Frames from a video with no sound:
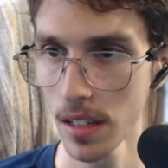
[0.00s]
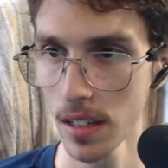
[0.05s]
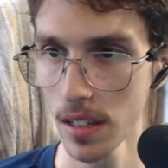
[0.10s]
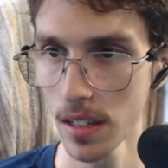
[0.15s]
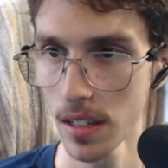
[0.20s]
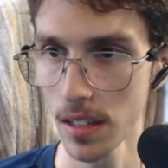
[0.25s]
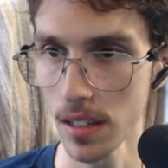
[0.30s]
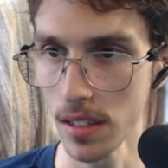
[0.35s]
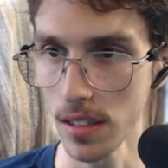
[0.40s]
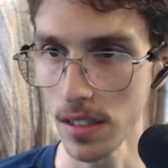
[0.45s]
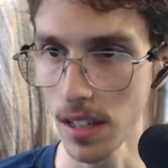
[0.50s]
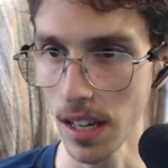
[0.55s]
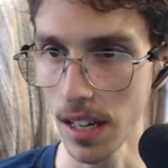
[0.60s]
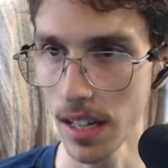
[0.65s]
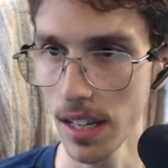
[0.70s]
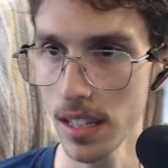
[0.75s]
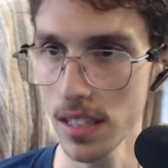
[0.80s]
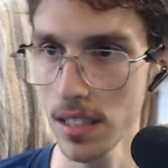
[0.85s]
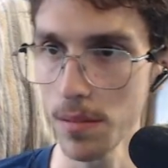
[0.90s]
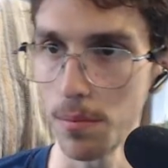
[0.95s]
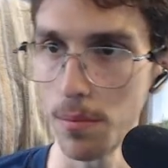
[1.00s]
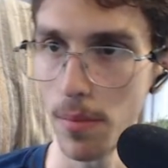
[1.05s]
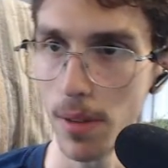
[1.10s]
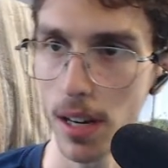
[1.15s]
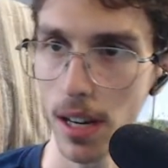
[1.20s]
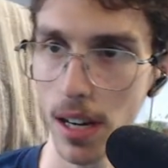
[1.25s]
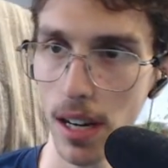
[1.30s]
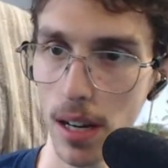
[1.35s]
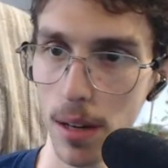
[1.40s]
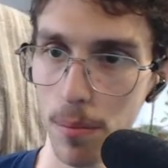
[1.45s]
Because I guess
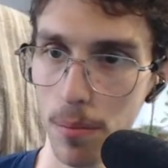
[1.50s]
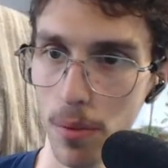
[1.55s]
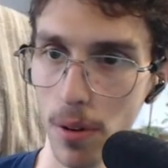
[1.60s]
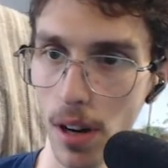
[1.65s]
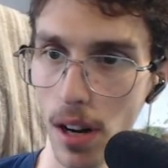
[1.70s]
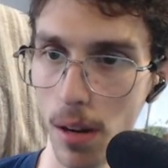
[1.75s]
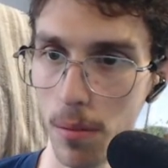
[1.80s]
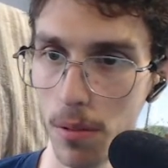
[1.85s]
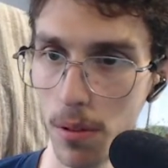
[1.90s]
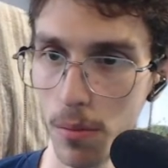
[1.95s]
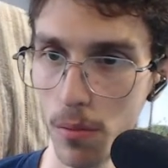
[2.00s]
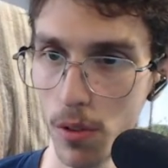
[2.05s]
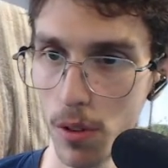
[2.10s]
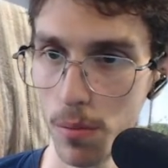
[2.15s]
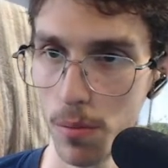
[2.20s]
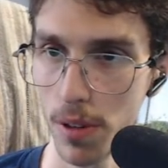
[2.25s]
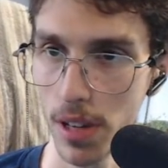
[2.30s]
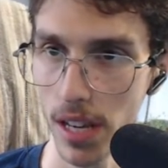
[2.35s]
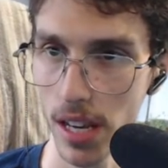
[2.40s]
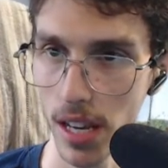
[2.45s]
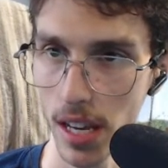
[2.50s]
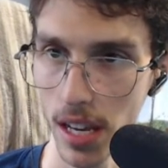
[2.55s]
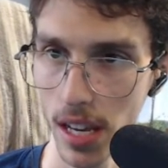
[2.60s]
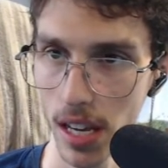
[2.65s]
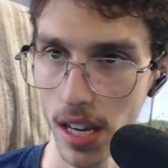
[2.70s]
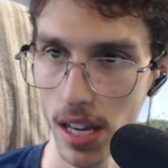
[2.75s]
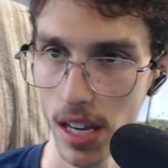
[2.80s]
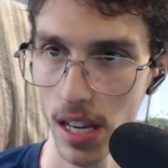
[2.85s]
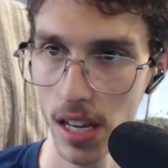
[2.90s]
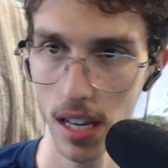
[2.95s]
my problem would be
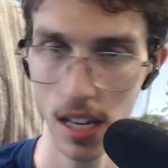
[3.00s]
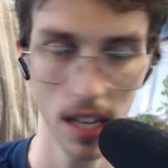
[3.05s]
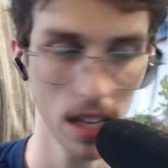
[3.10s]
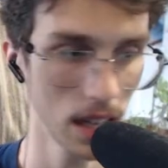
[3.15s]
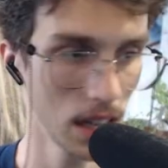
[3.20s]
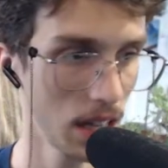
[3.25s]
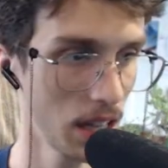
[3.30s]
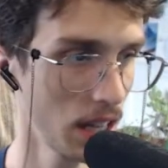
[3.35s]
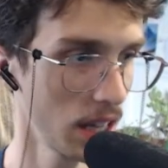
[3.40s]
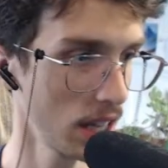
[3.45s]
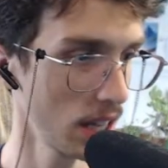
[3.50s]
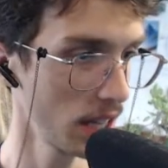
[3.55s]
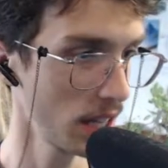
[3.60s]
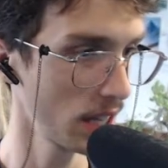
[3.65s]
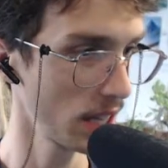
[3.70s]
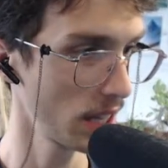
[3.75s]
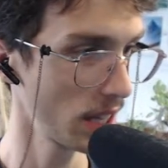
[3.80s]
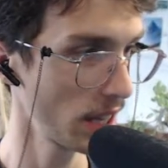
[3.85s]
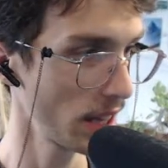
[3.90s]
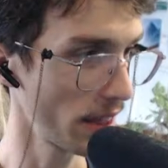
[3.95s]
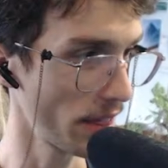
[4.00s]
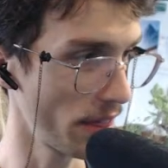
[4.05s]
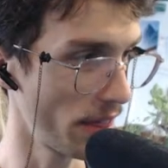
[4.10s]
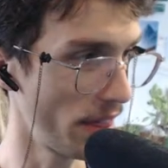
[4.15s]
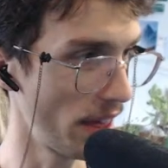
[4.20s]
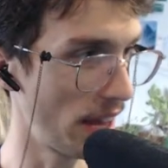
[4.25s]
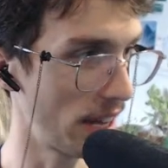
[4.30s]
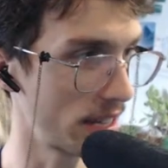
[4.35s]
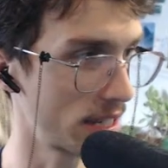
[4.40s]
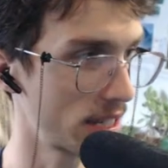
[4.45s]

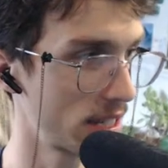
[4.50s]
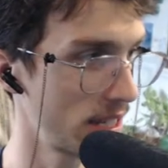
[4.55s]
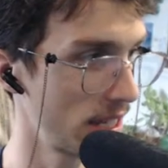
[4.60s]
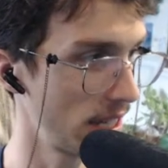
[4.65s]
that,